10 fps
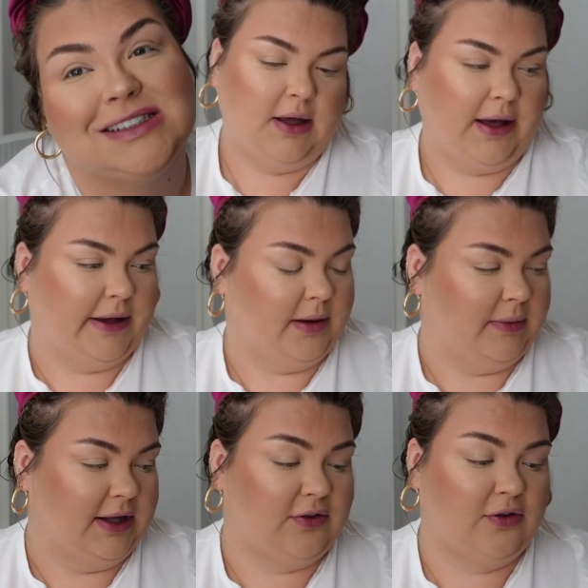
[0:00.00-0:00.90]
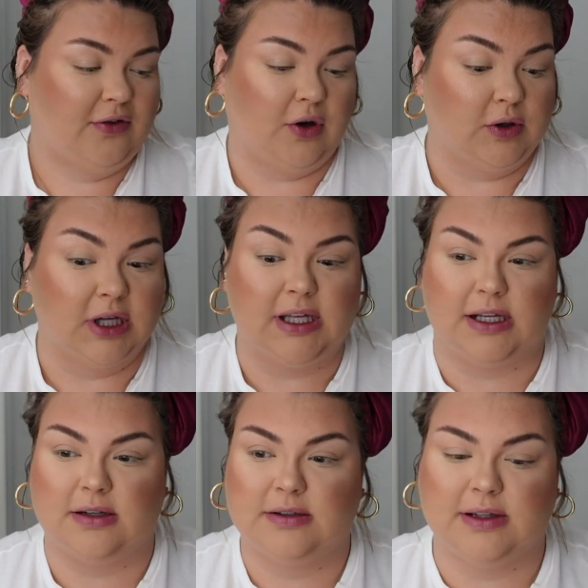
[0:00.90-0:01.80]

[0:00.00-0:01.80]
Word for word: Um, it's so good.